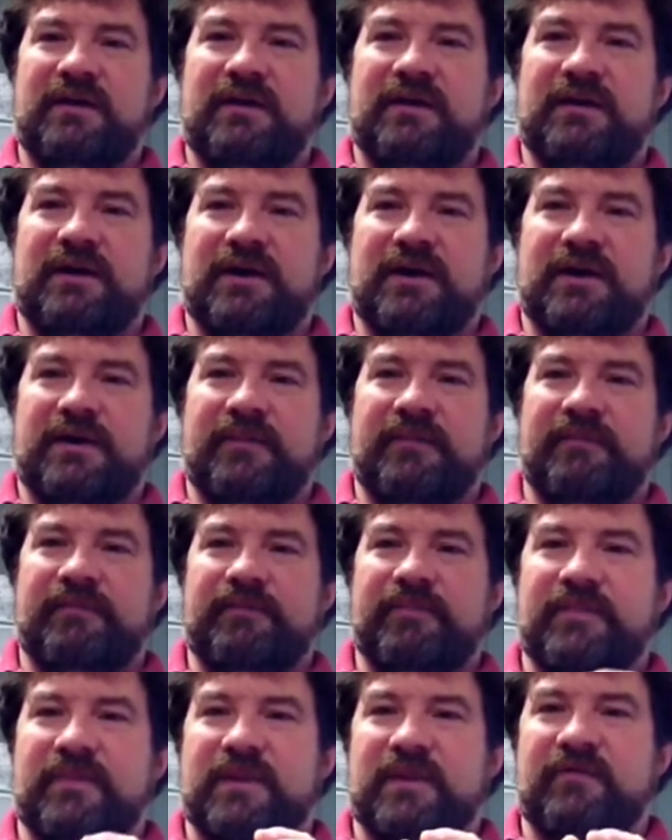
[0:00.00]
uh, um,
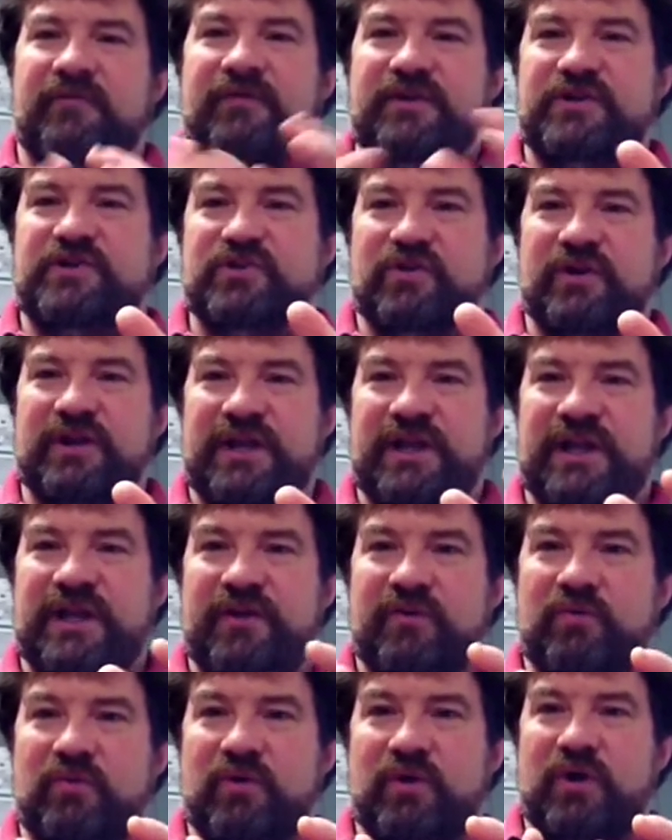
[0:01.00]
feature
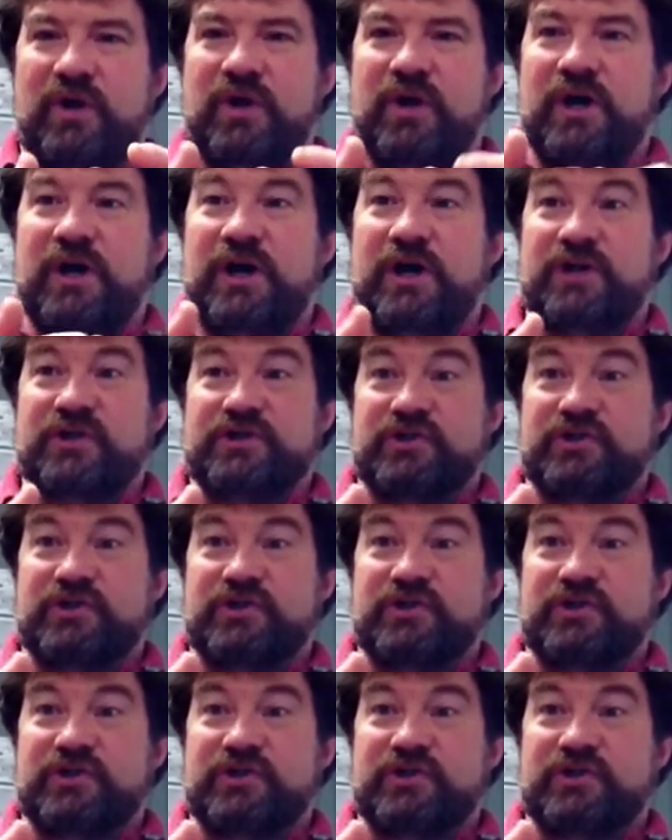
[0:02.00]
in a